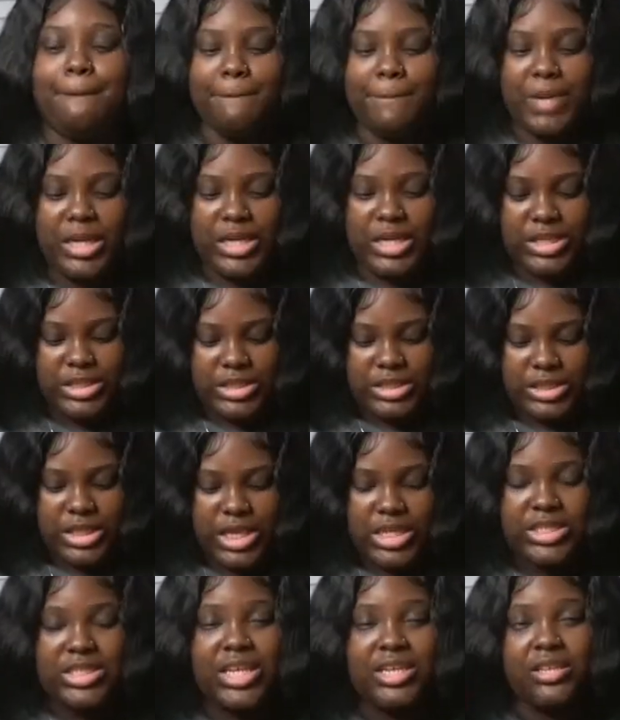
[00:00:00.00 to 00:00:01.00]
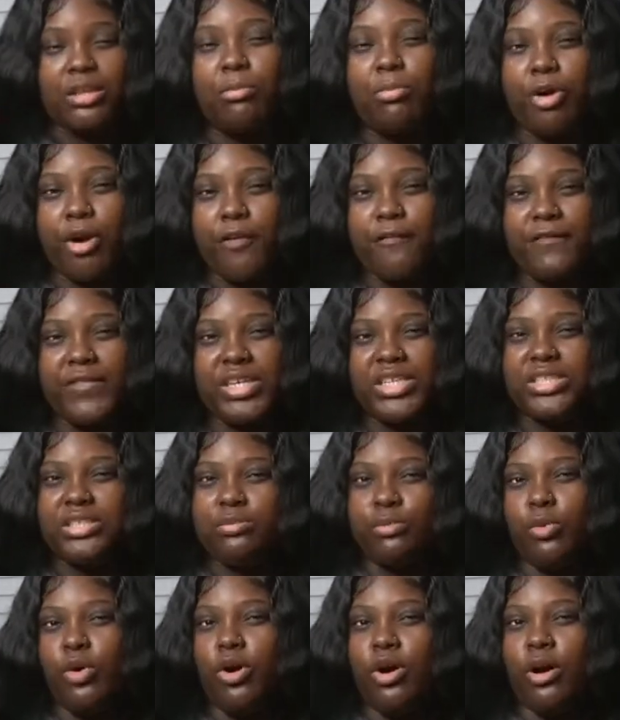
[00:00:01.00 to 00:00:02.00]
but it's, it's like the perfect
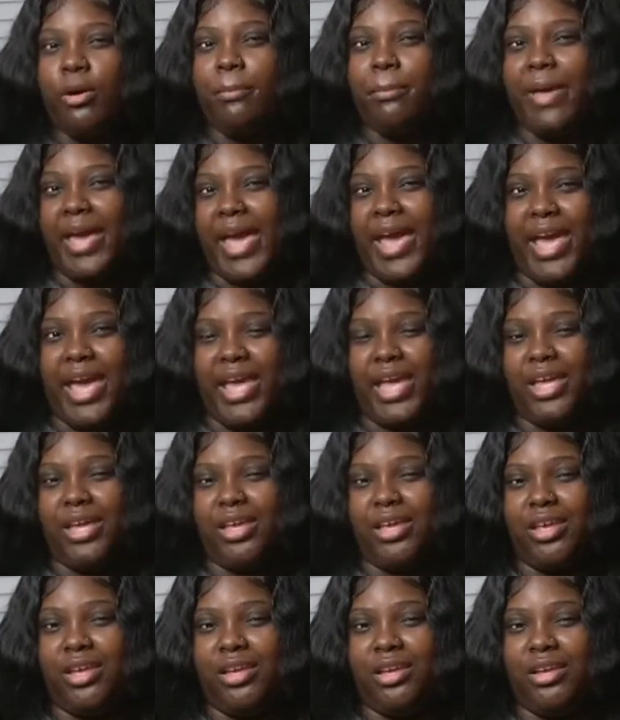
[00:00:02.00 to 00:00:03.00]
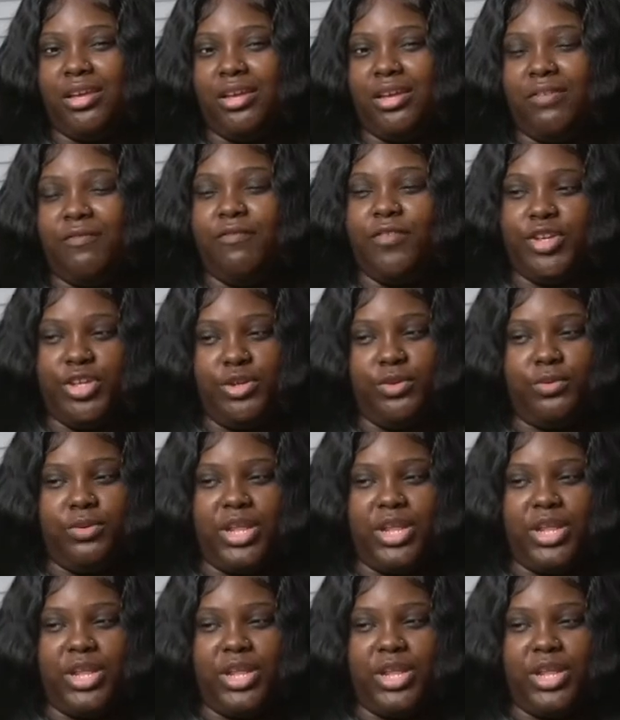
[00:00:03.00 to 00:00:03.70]
small bag for you.